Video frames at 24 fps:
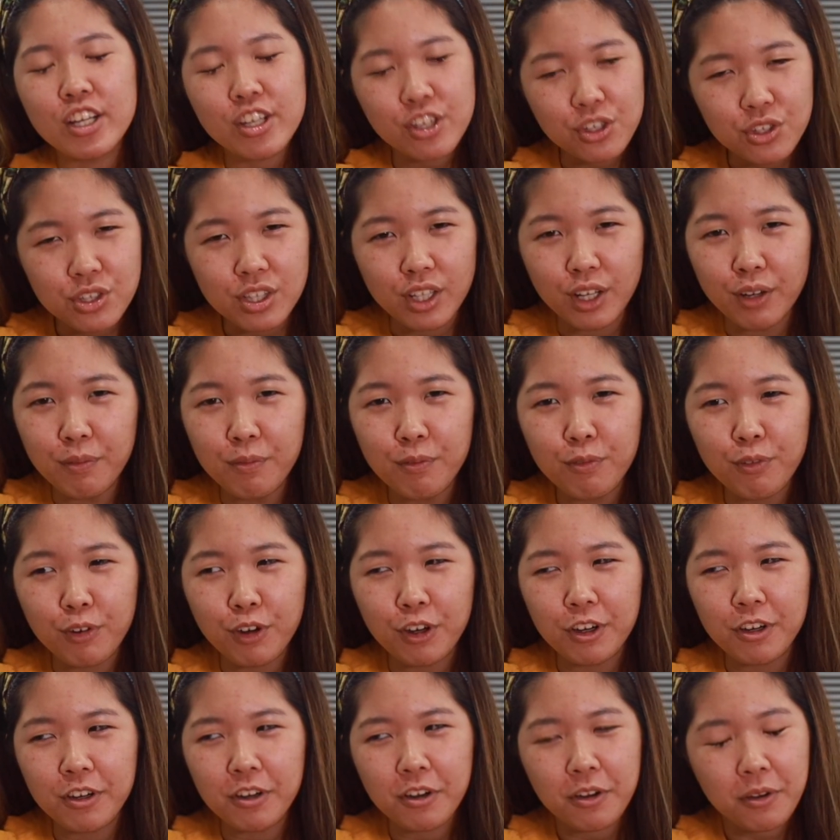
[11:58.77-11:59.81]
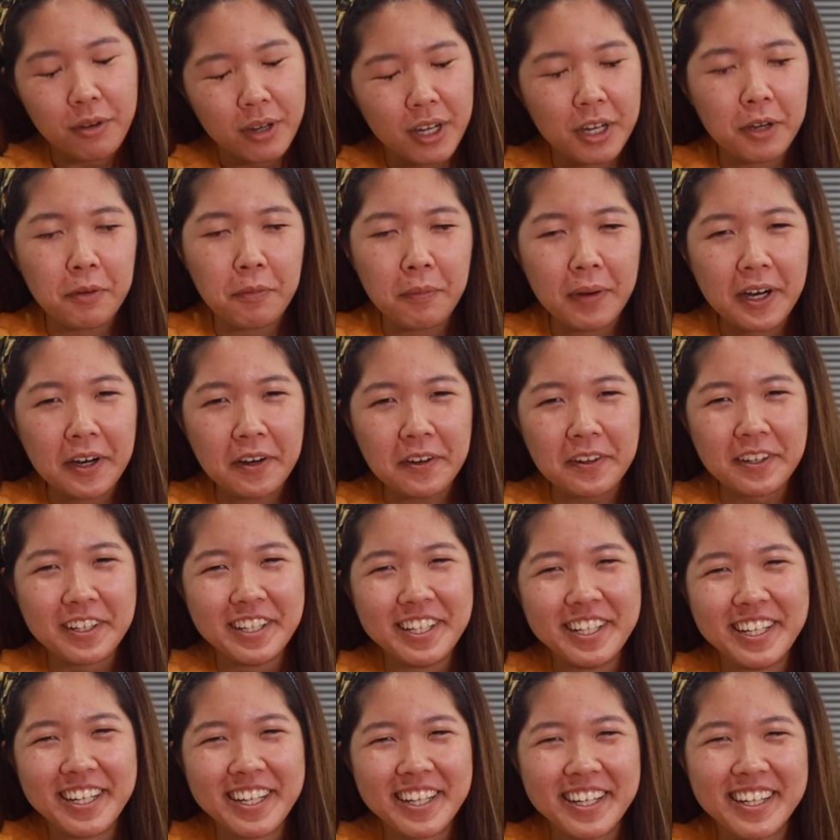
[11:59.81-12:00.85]
used them for quite a while.
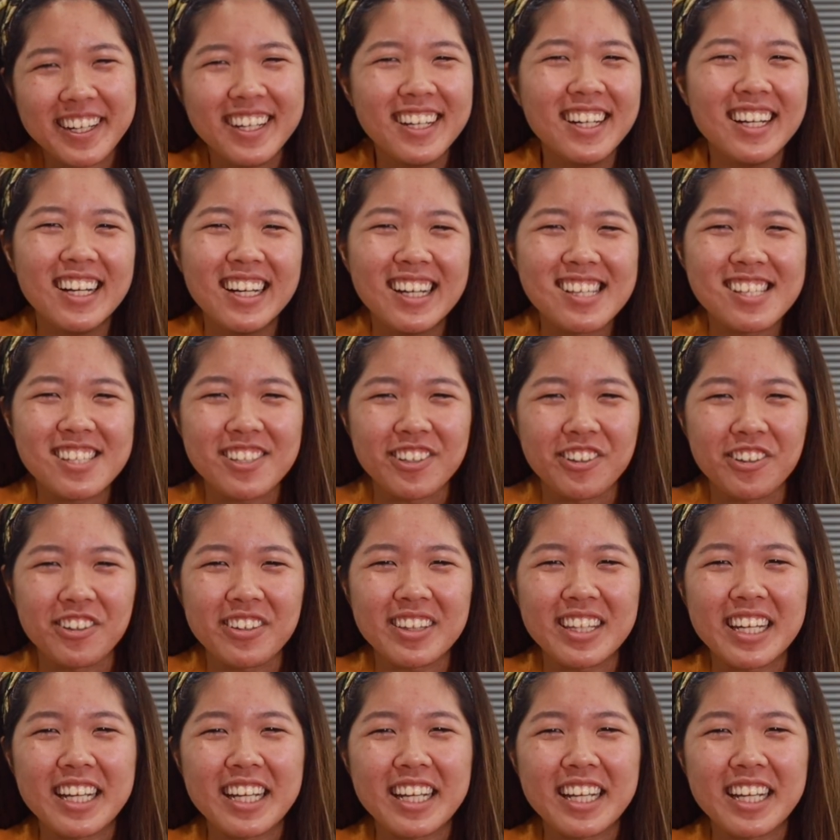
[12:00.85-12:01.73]
So